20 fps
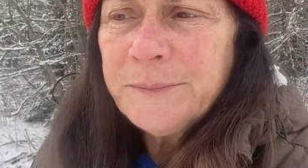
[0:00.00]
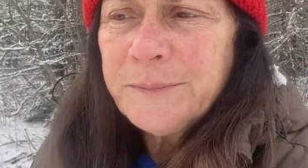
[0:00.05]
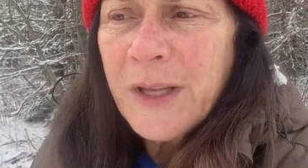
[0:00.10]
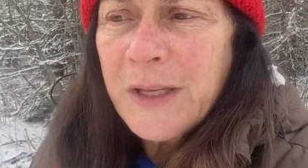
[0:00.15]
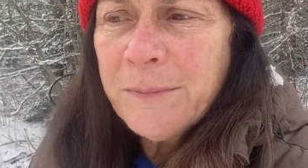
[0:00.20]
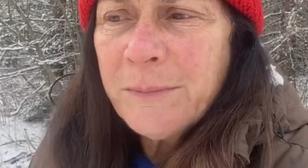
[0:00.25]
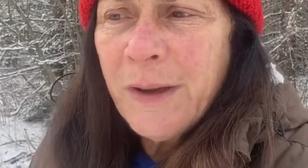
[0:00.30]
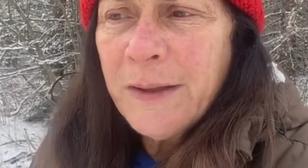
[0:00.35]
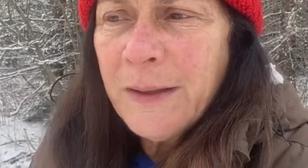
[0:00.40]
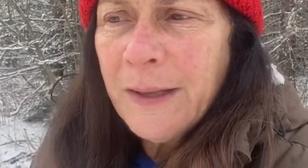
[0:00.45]

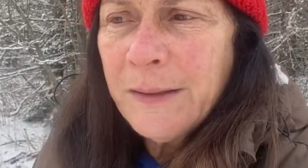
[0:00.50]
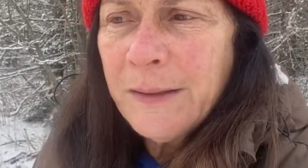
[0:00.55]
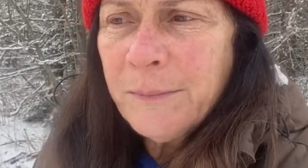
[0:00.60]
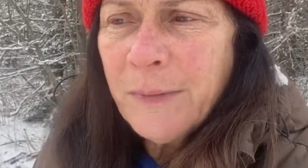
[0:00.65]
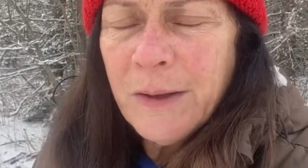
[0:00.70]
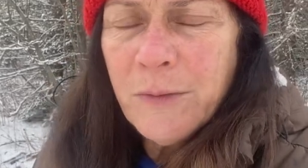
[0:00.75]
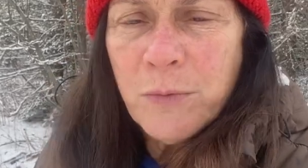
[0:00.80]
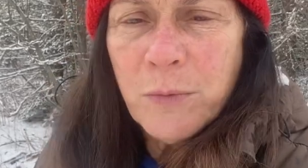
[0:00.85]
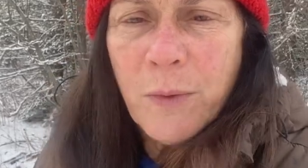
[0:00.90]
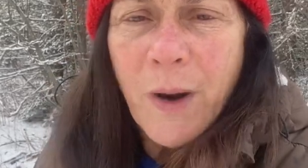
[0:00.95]
and
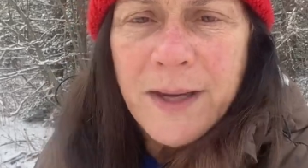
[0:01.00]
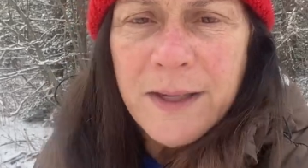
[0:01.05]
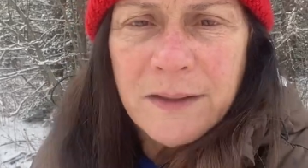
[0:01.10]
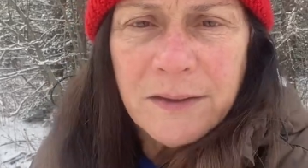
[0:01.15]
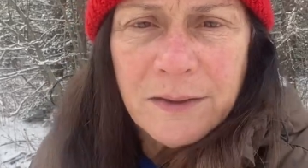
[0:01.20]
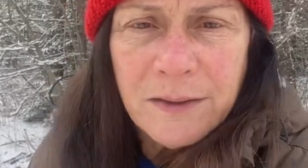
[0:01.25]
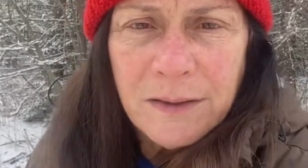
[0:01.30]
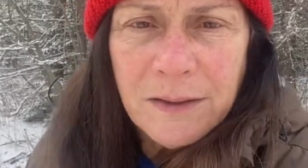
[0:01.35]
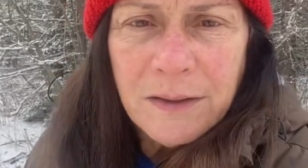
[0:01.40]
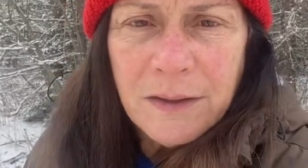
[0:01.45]
my
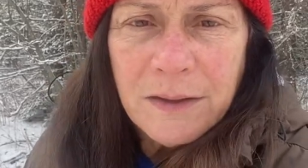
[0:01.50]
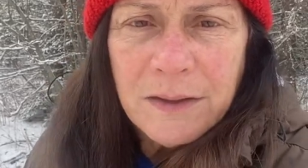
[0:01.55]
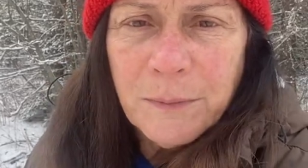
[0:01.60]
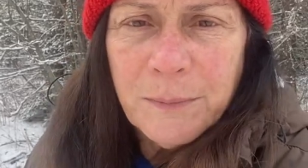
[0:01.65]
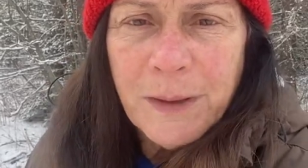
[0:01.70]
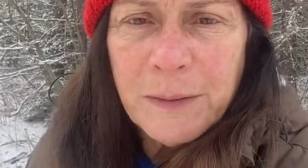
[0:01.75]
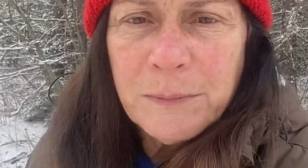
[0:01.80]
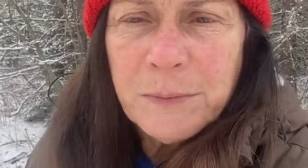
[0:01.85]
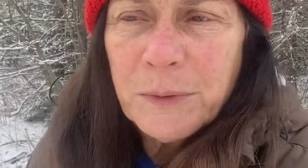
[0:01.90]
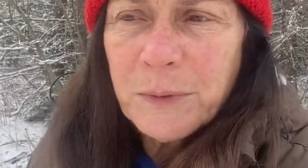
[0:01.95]
right
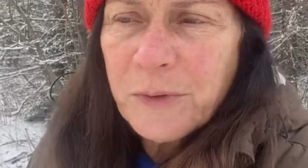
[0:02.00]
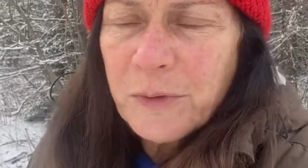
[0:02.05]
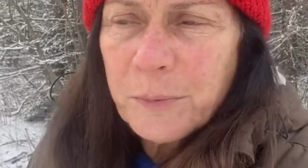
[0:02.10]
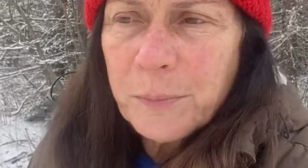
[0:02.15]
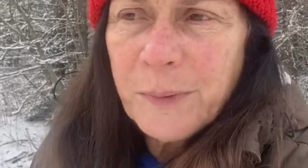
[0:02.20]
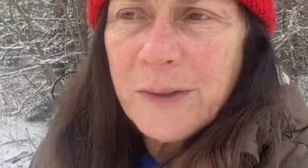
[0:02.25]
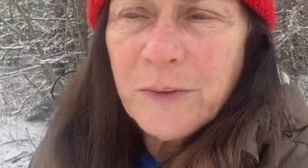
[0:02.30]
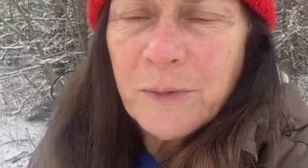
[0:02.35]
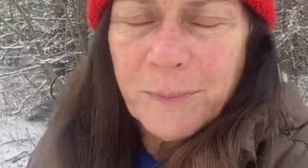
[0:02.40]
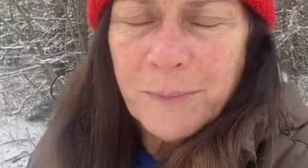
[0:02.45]
to be able to
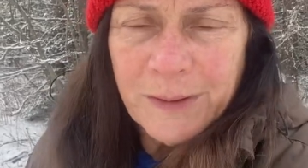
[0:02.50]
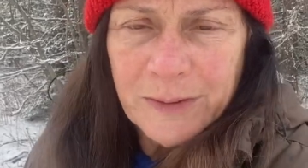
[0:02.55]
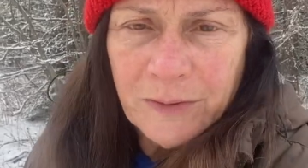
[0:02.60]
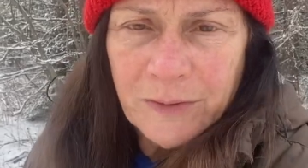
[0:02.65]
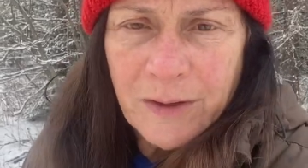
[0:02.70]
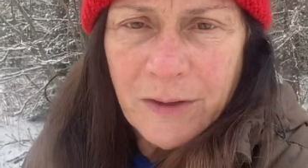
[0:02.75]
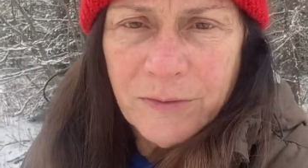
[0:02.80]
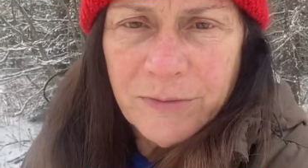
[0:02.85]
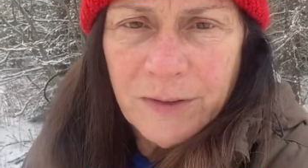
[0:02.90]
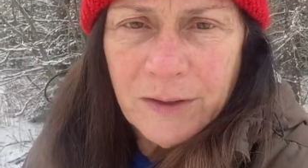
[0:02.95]
express
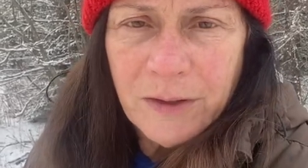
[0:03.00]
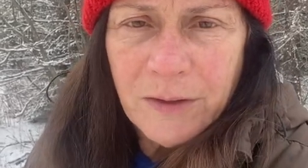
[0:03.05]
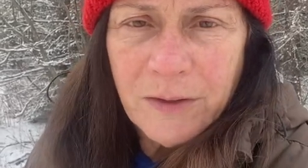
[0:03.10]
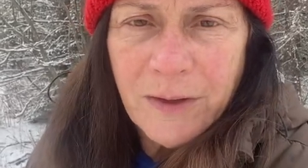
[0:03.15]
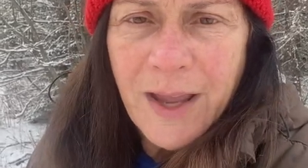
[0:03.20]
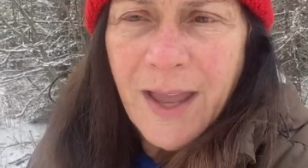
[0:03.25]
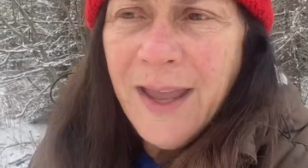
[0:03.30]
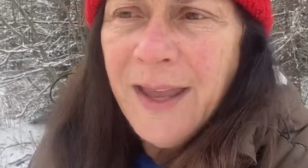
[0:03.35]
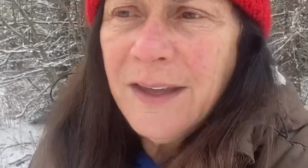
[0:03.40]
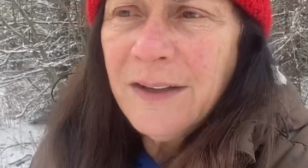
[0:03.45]
myself here
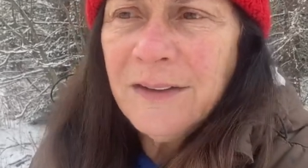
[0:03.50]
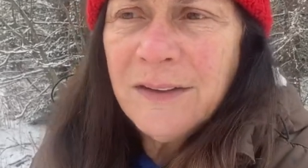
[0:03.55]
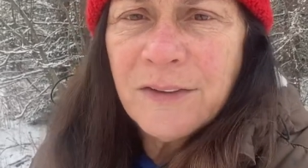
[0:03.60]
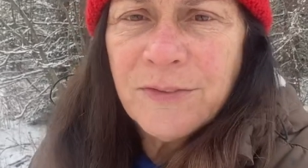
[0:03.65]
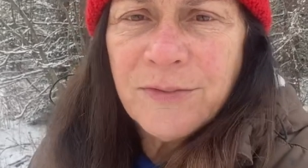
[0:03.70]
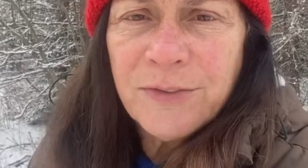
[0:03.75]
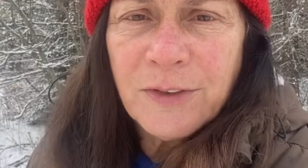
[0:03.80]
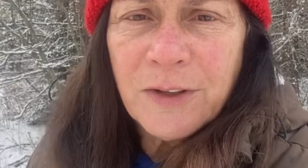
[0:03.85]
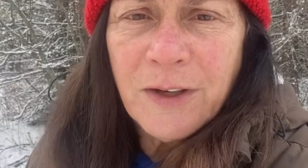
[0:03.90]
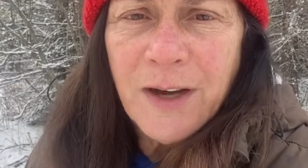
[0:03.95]
and
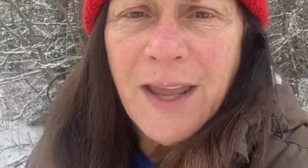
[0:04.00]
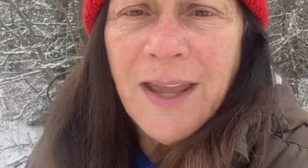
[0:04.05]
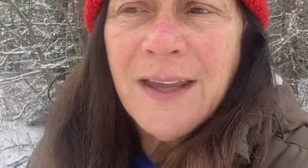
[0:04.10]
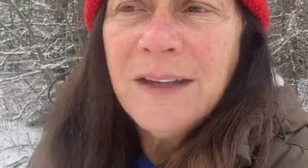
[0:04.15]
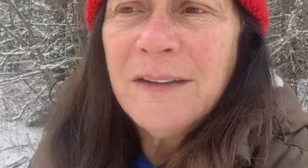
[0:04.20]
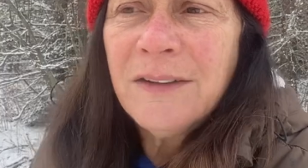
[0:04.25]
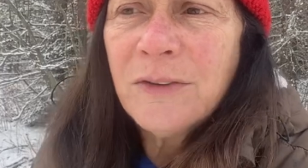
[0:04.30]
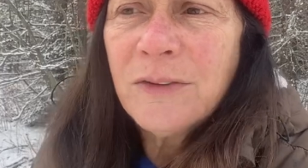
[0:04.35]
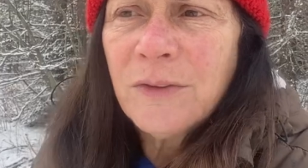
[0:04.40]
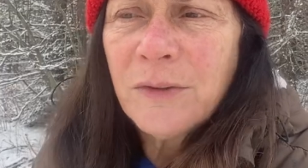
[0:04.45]
differ
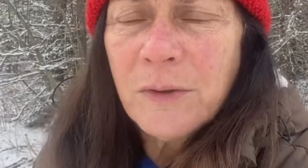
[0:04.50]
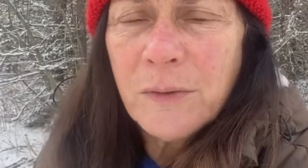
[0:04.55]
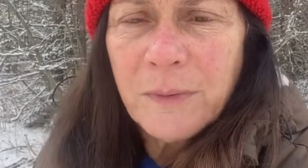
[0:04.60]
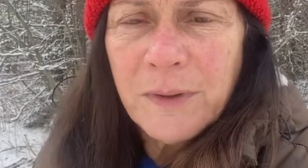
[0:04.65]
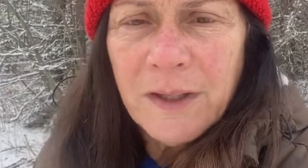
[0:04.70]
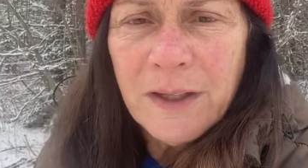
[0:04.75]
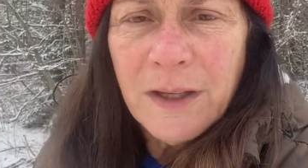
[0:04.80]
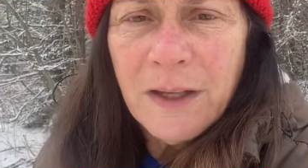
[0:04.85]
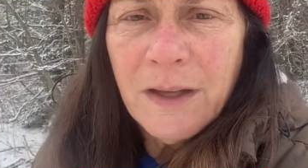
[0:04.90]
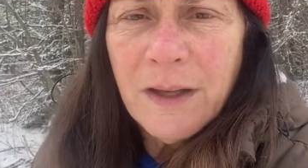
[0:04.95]
and
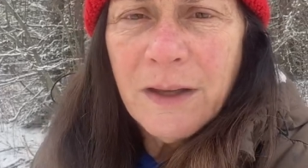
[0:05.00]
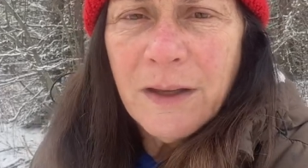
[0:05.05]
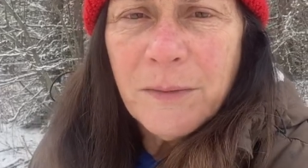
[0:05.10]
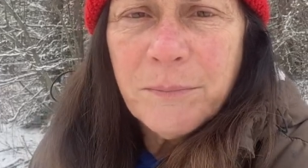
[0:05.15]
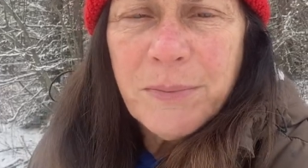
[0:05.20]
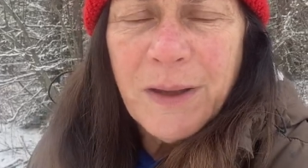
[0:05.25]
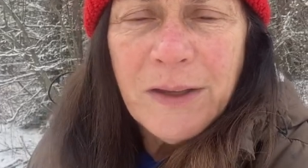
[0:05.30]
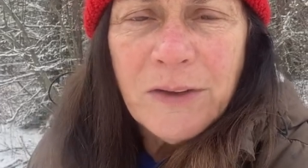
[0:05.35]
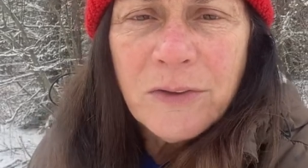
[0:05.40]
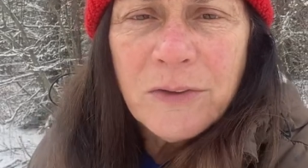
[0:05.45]
disagree
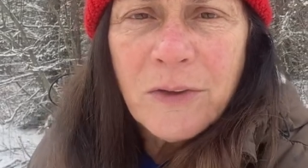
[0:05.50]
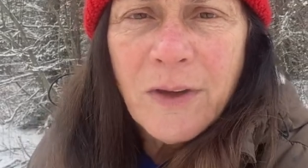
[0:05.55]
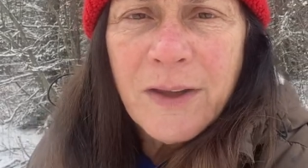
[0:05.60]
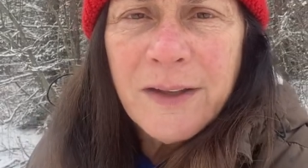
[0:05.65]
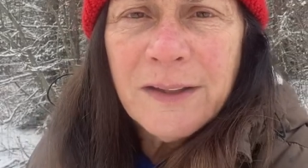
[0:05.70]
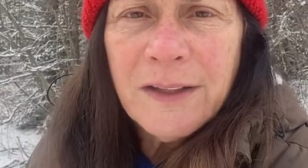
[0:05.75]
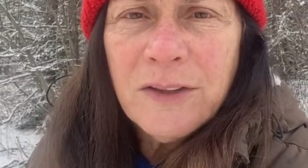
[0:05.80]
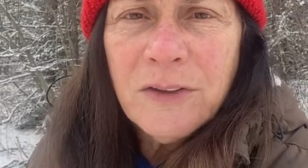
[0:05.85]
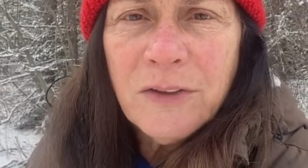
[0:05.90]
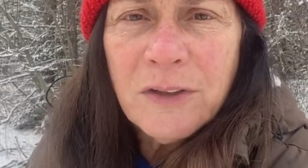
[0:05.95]
based
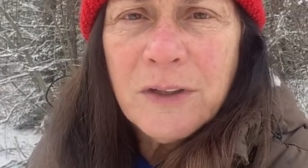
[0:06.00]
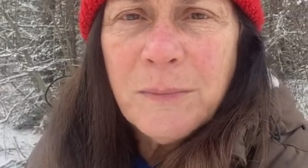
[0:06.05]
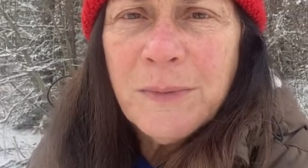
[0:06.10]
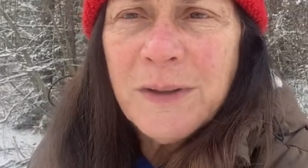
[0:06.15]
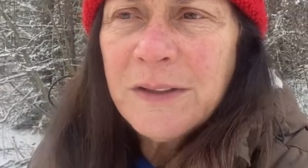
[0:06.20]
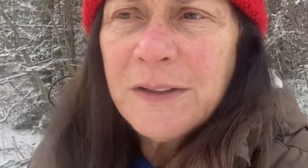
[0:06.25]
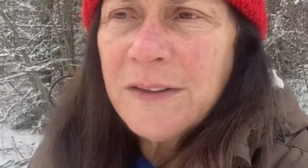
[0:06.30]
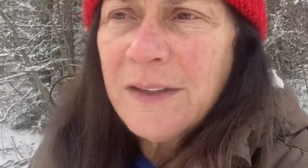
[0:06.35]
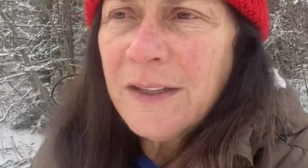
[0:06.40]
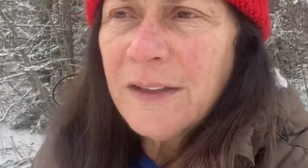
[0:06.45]
on
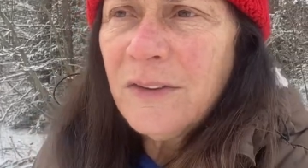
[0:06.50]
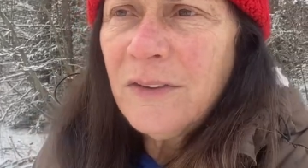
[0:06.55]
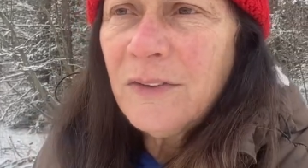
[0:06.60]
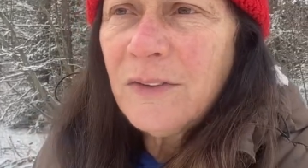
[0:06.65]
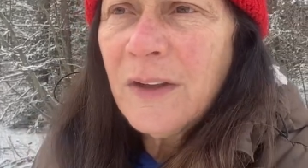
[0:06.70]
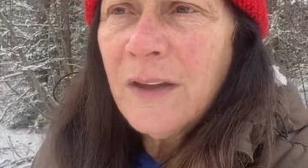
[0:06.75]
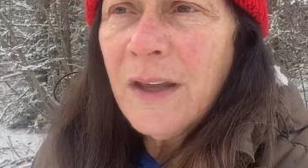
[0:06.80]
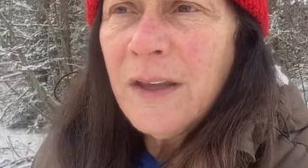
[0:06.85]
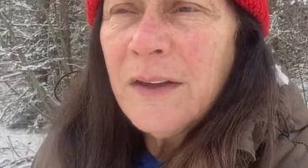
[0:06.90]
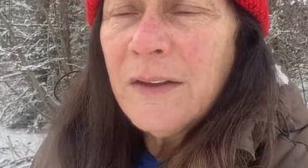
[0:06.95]
legitimate
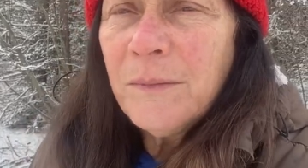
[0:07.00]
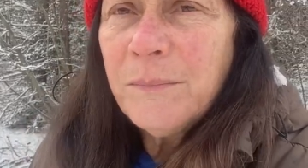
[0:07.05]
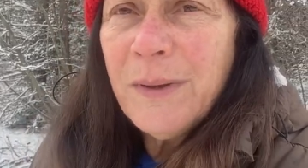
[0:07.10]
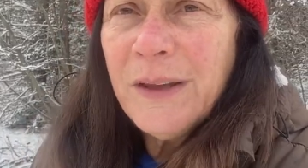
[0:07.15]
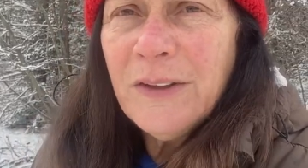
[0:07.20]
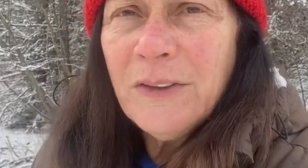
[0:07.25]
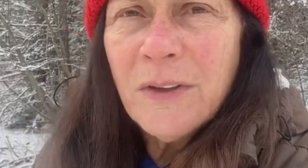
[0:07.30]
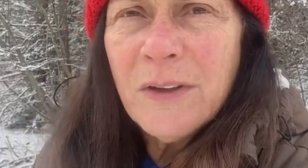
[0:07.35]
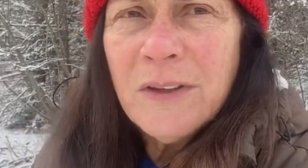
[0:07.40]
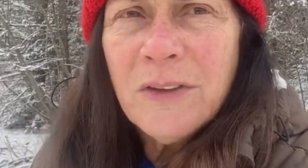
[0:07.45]
things,
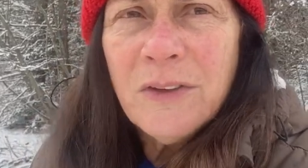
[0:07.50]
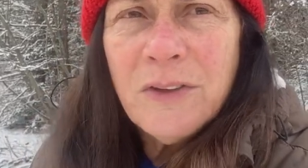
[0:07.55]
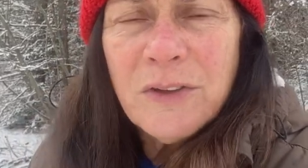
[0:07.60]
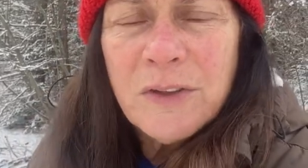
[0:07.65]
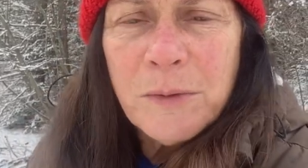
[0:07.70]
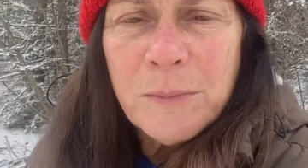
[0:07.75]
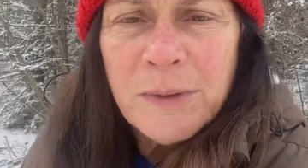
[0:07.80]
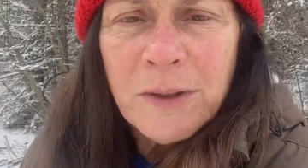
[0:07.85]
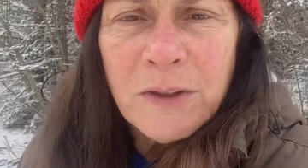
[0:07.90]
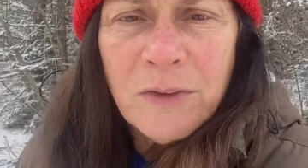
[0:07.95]
based on
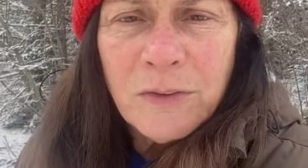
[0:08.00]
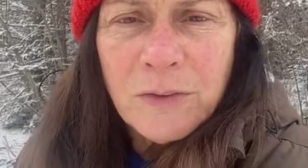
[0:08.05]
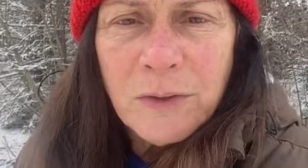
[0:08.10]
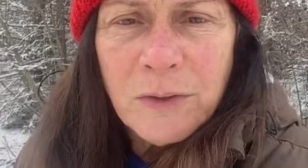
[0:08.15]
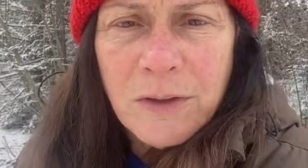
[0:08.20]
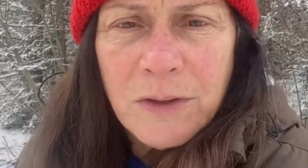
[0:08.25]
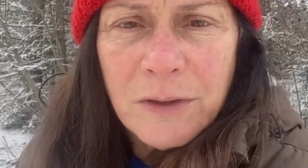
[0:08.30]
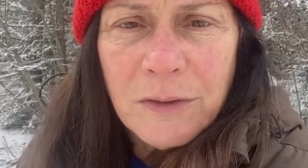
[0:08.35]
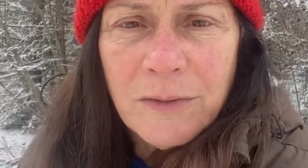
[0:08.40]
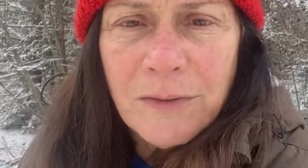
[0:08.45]
legitimate
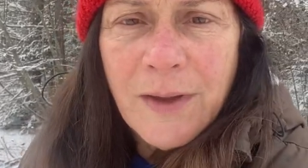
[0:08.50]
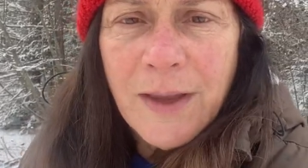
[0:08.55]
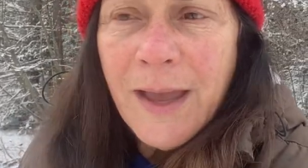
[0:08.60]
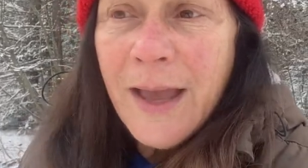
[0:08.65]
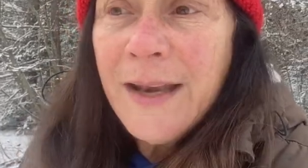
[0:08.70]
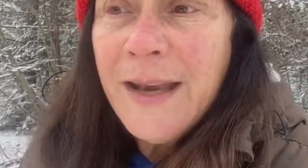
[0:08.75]
concerns.